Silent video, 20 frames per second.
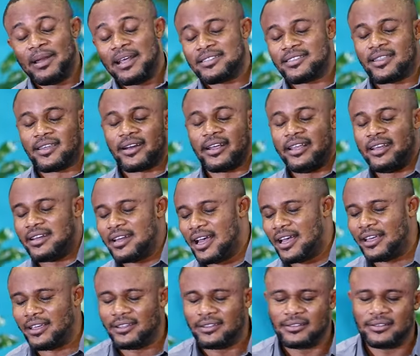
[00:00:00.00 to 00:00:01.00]
plus three,
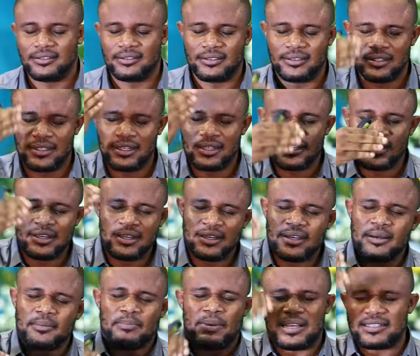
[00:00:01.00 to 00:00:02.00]
nine,
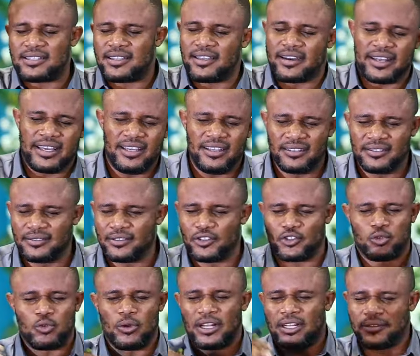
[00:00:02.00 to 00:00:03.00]
plus three,
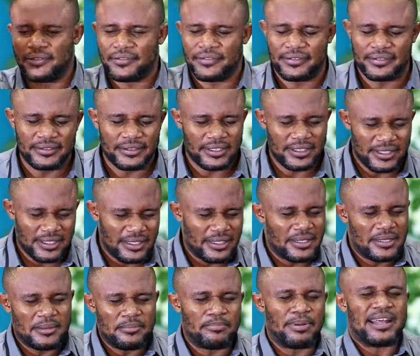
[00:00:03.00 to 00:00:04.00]
12,
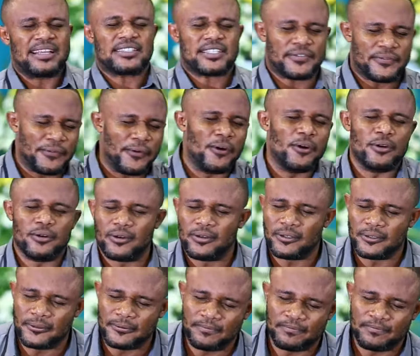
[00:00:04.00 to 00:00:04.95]
plus four,